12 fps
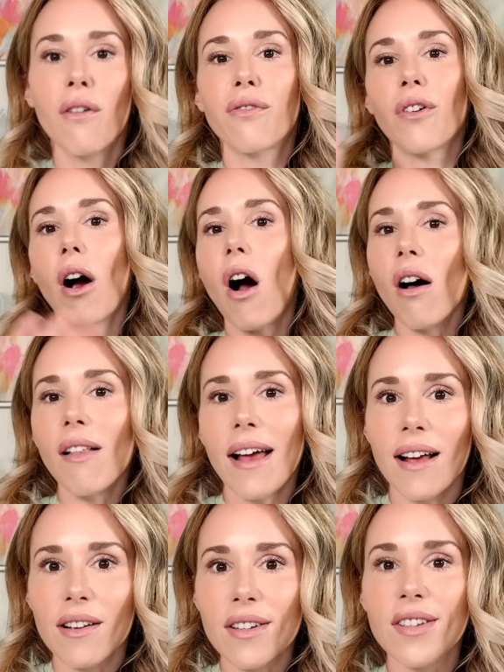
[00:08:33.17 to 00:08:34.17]
For all
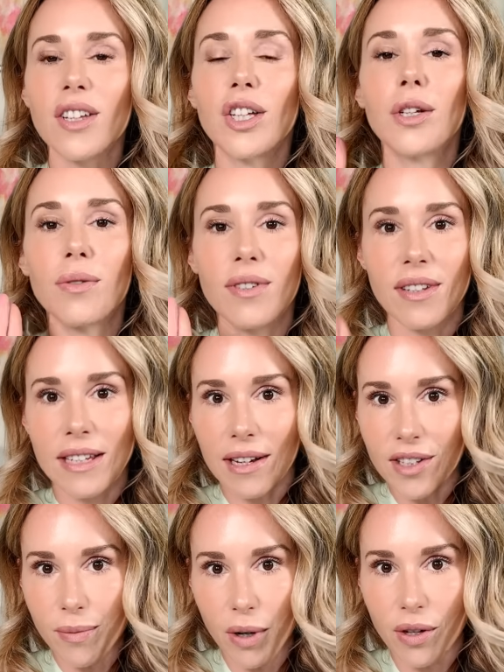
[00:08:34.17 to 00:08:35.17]
else, use
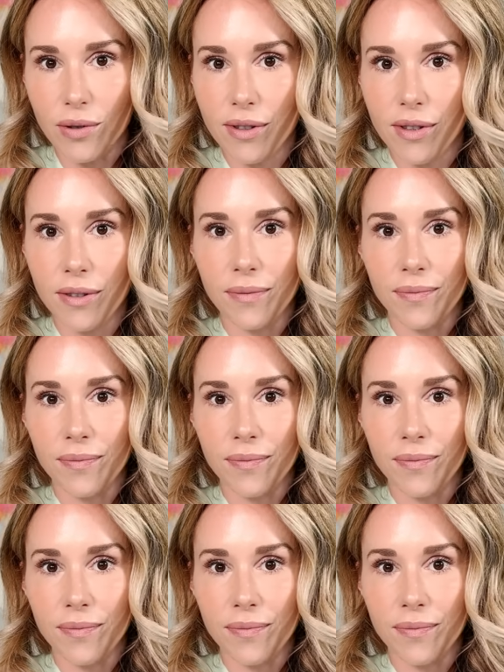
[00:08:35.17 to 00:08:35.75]
Desmos.